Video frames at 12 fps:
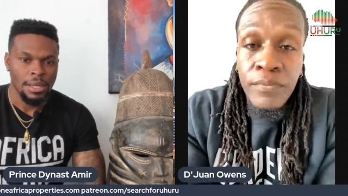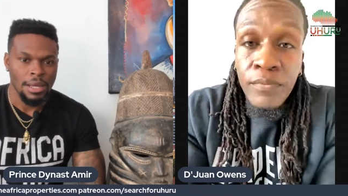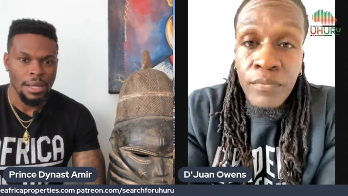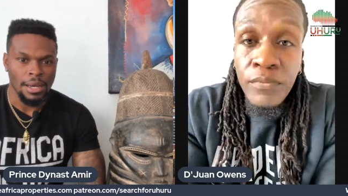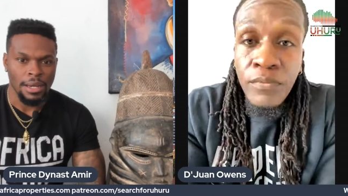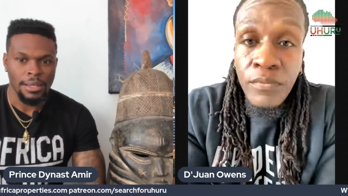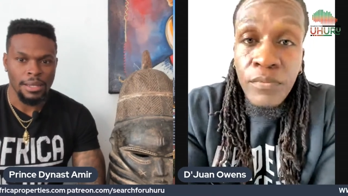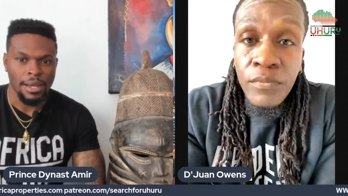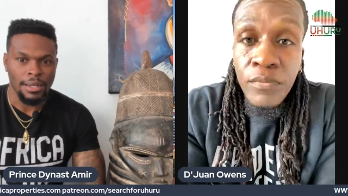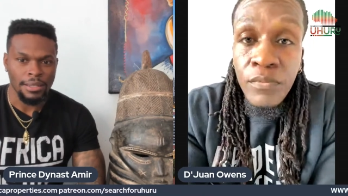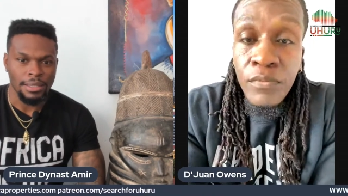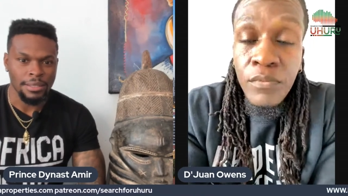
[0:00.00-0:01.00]
Speaker 1: uh, click on
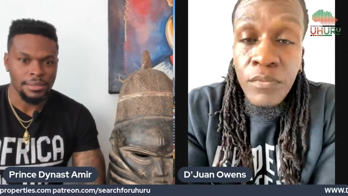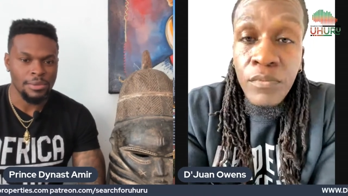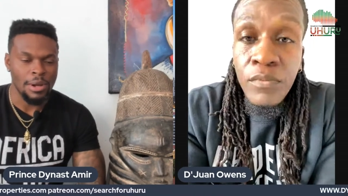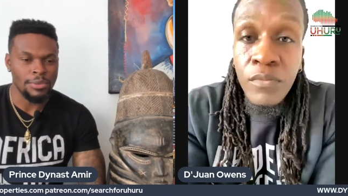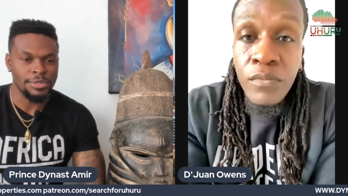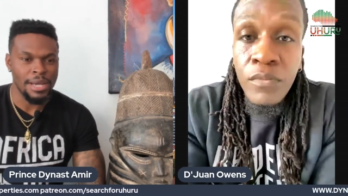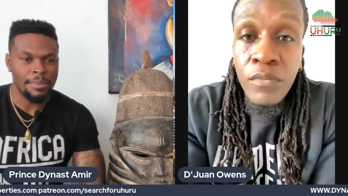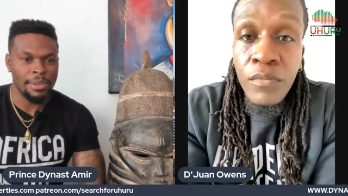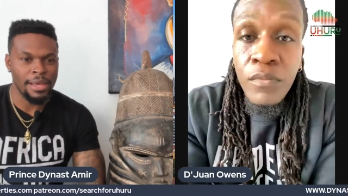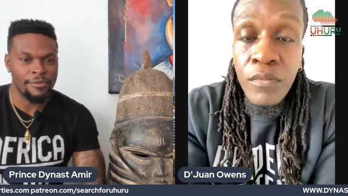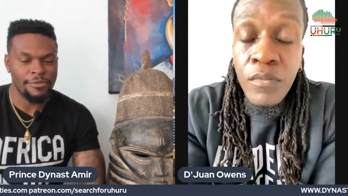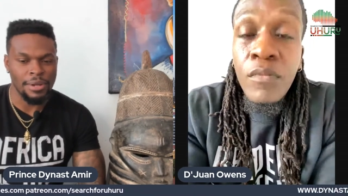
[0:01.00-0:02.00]
the link. D'Juan, what you got
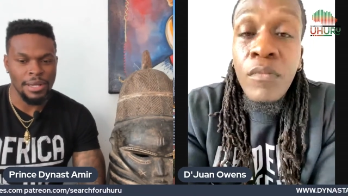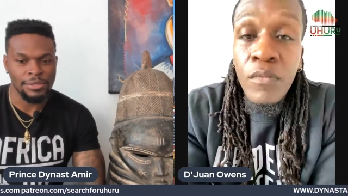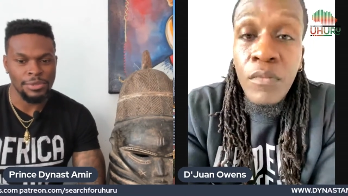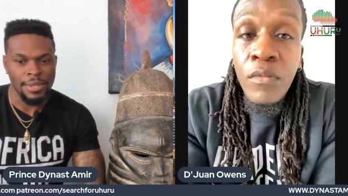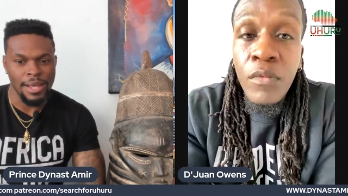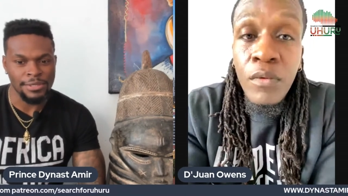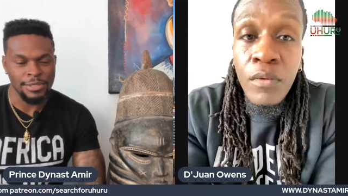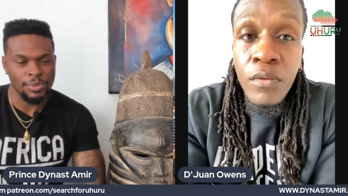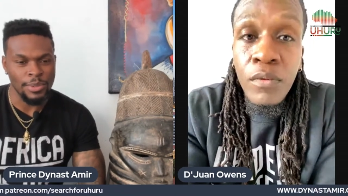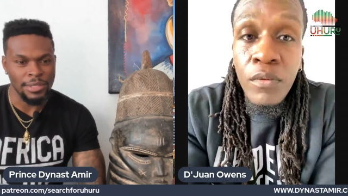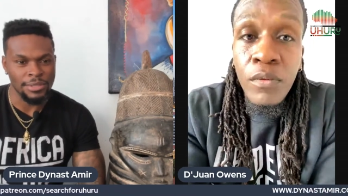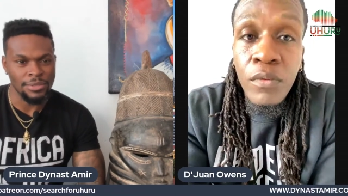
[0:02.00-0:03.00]
planned for uh,
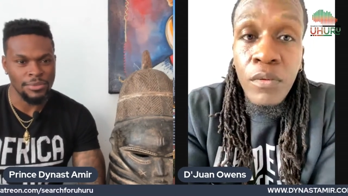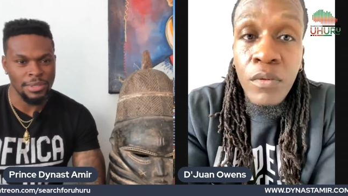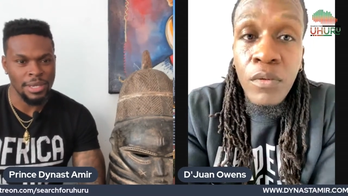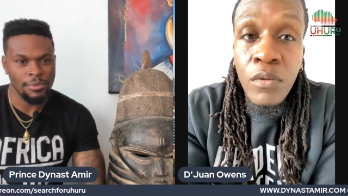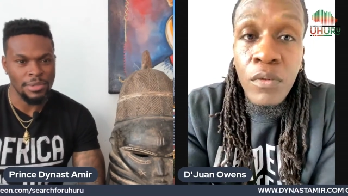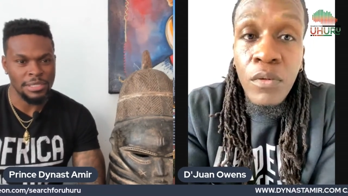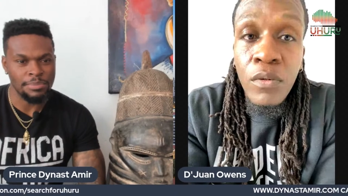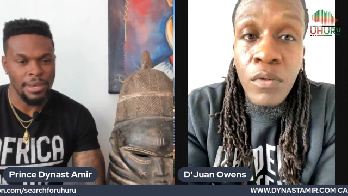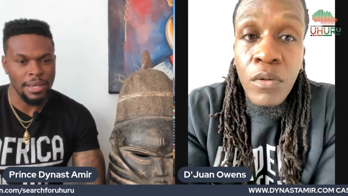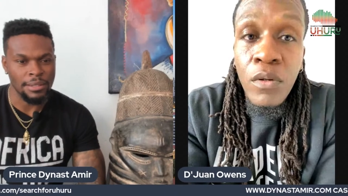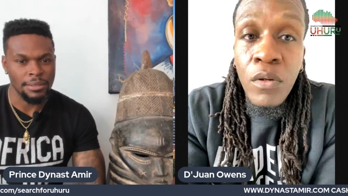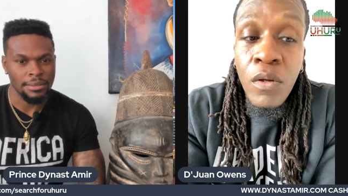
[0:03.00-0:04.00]
2022? What can we
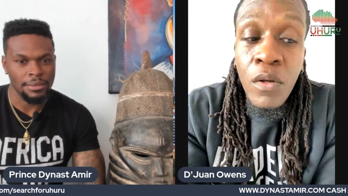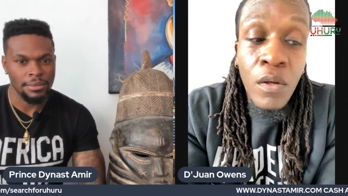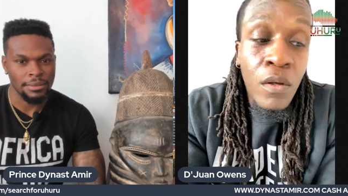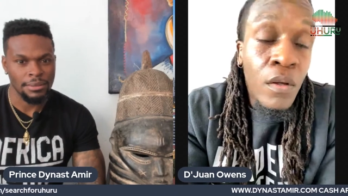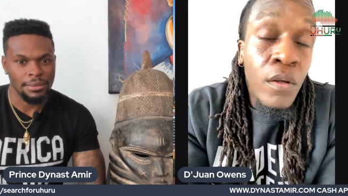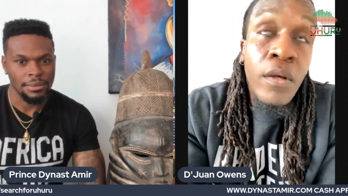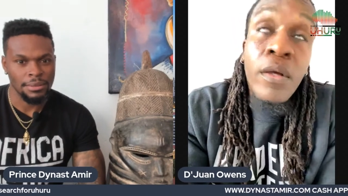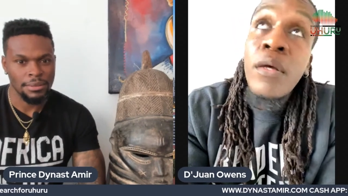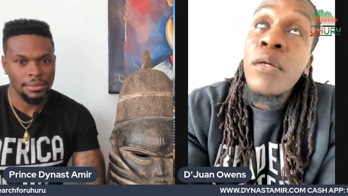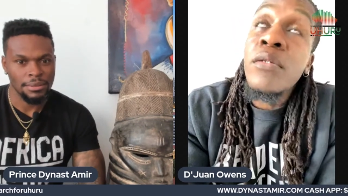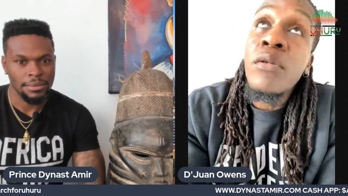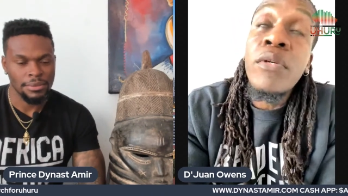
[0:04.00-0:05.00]
expect?
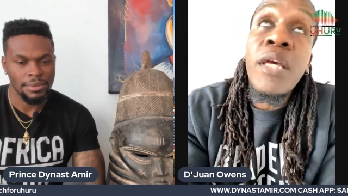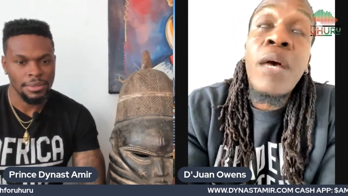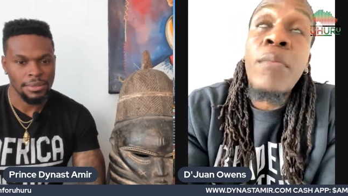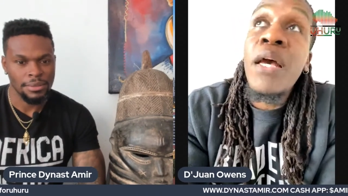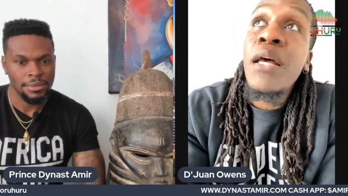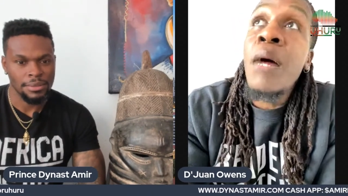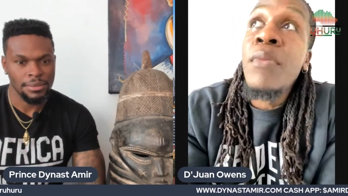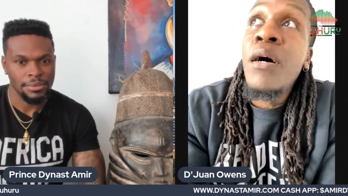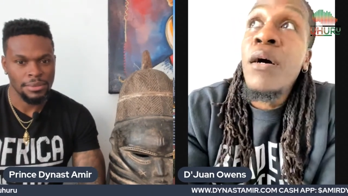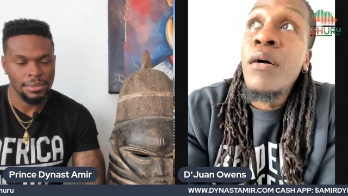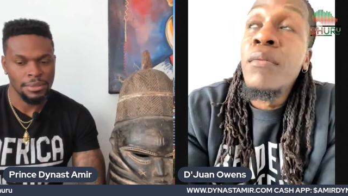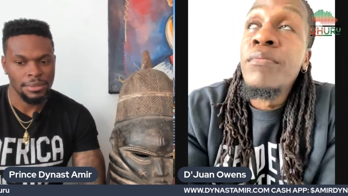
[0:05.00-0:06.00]
Speaker 2: so yeah, man, I'm
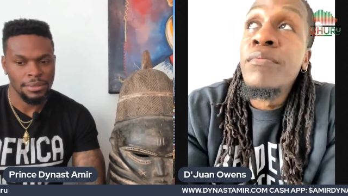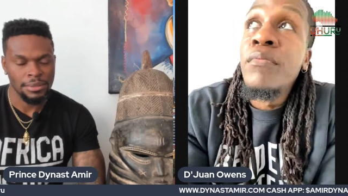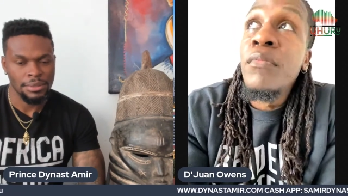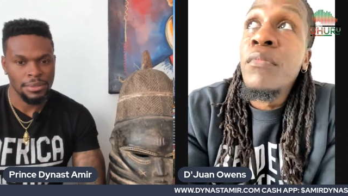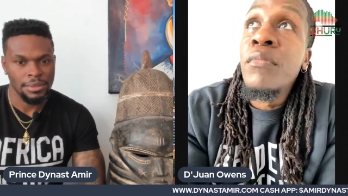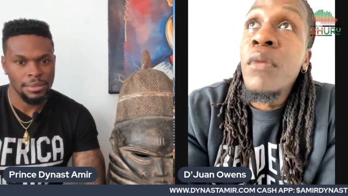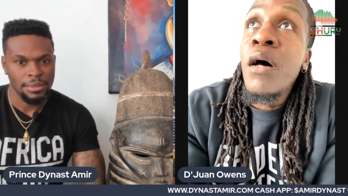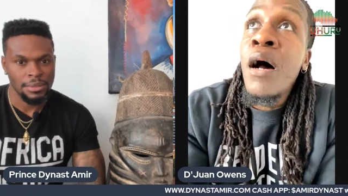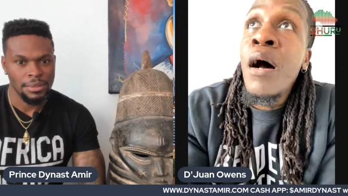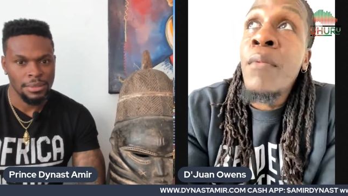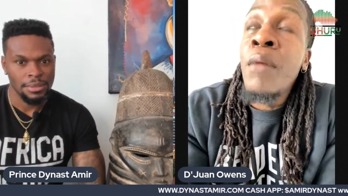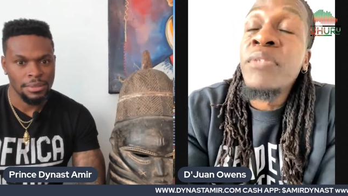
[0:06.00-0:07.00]
um
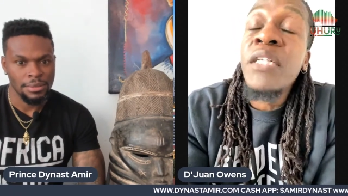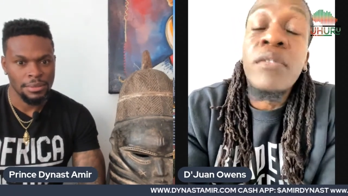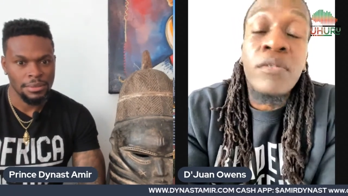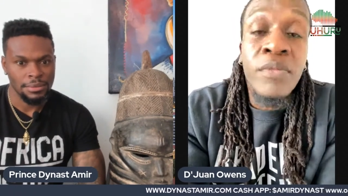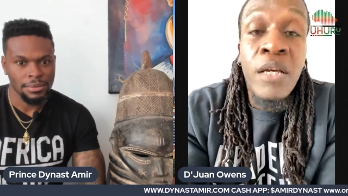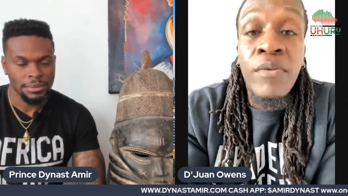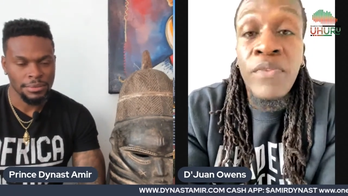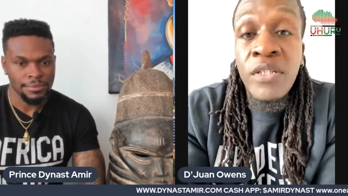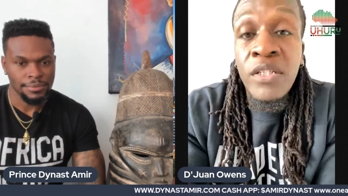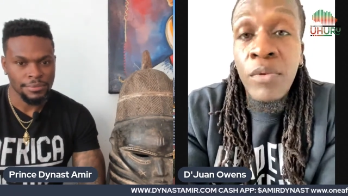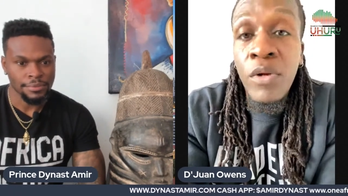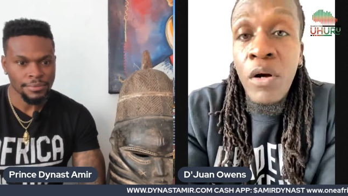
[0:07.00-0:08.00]
I'm, I'm teaching some self-defense
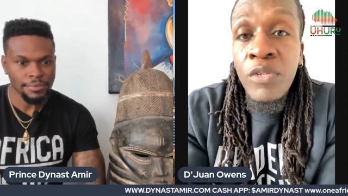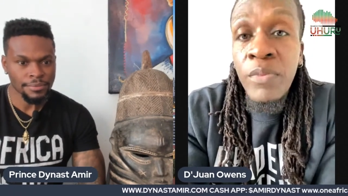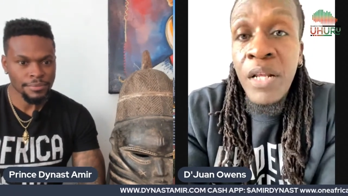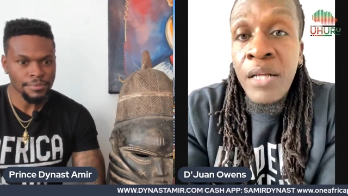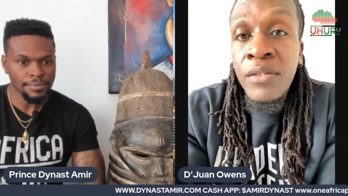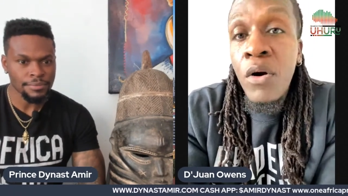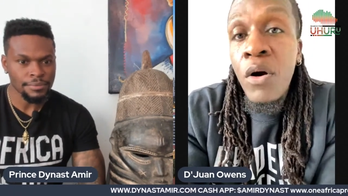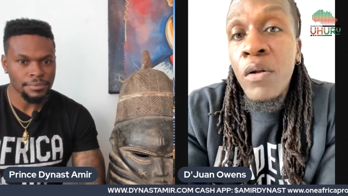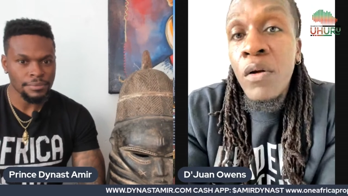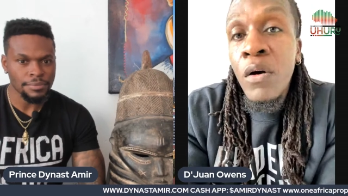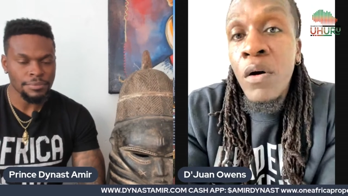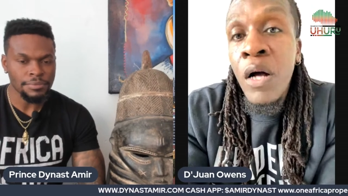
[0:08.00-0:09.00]
seminars, man. I taught
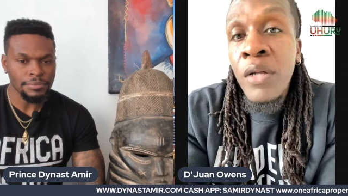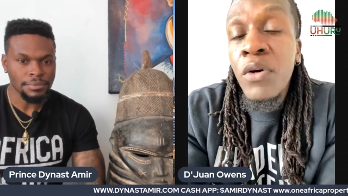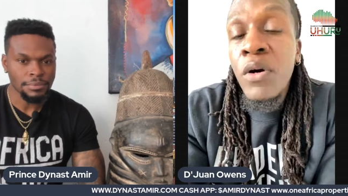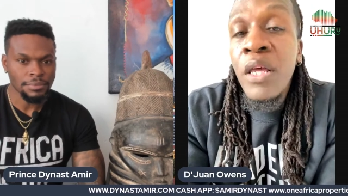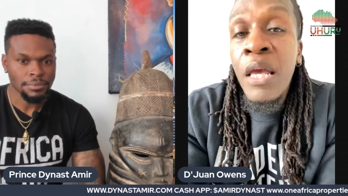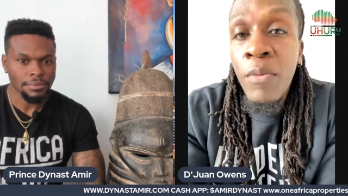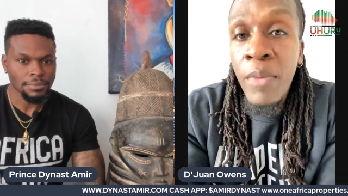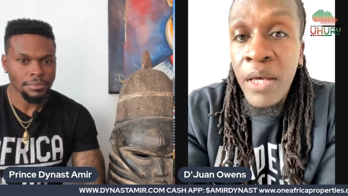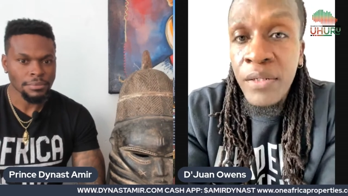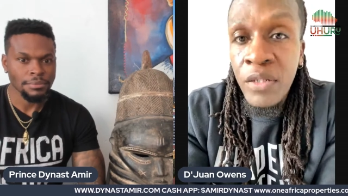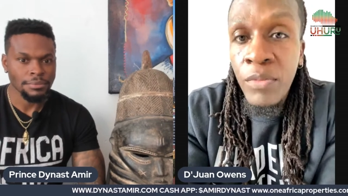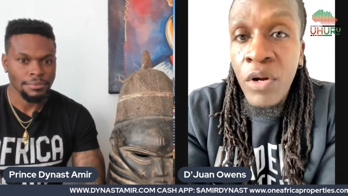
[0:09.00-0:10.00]
I taught an MMA
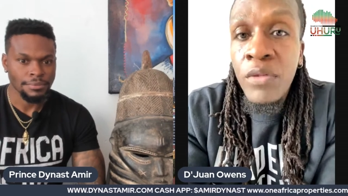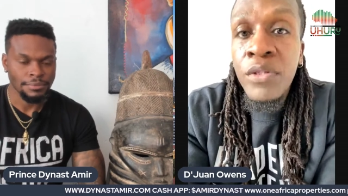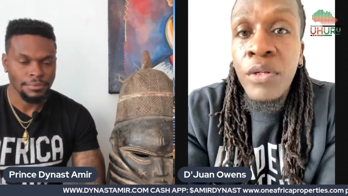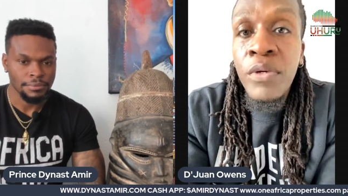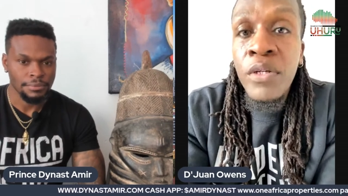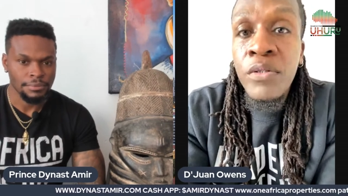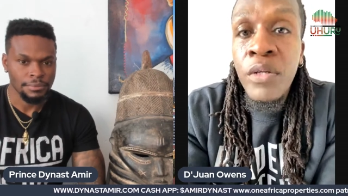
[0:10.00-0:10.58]
seminar series